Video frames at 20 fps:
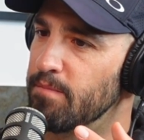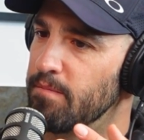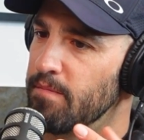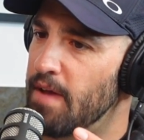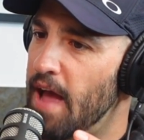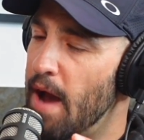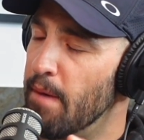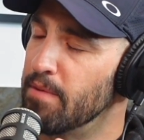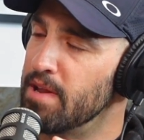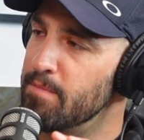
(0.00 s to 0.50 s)

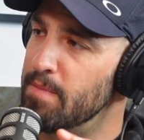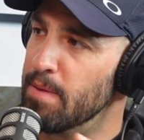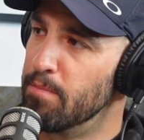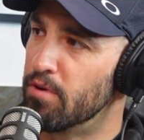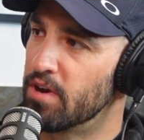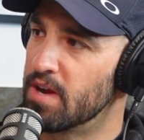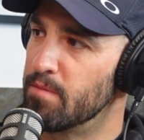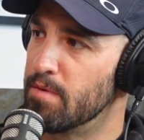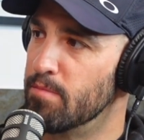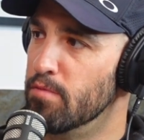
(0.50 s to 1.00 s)
how many people are
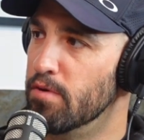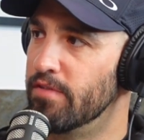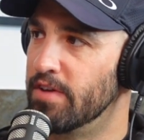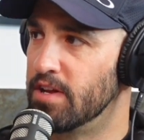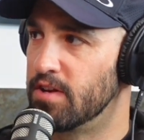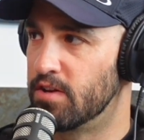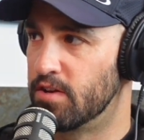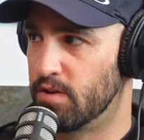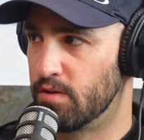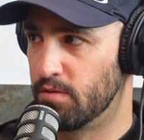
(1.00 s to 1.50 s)
going to be moving
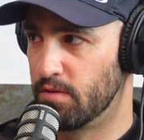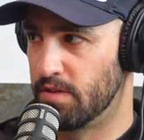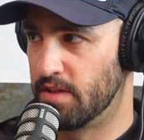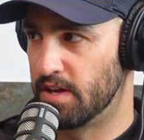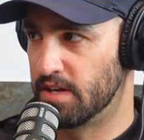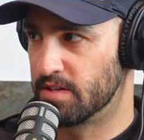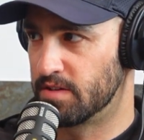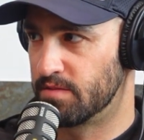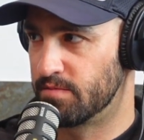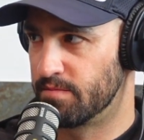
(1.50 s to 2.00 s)
to
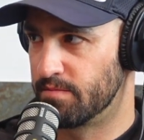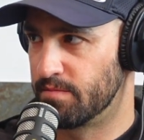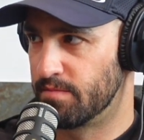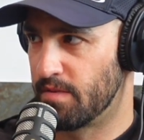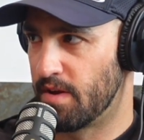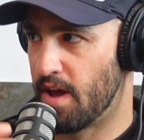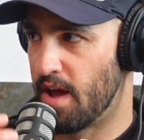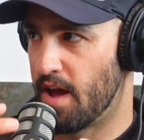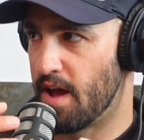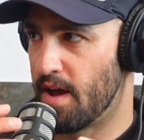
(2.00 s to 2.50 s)
this
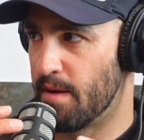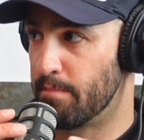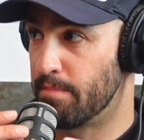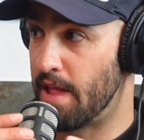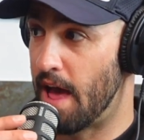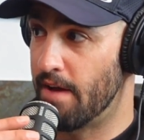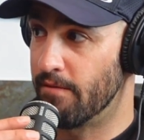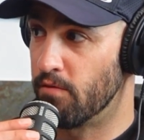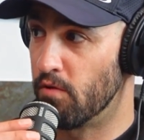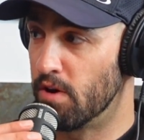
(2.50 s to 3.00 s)

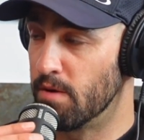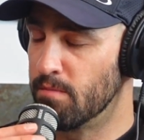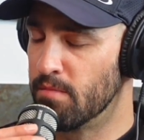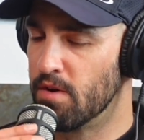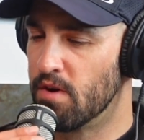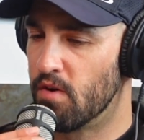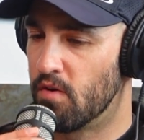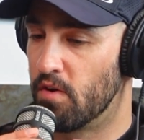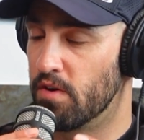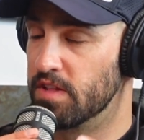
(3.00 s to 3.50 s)
platform
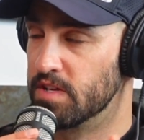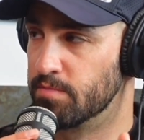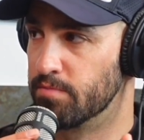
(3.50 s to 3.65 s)
or this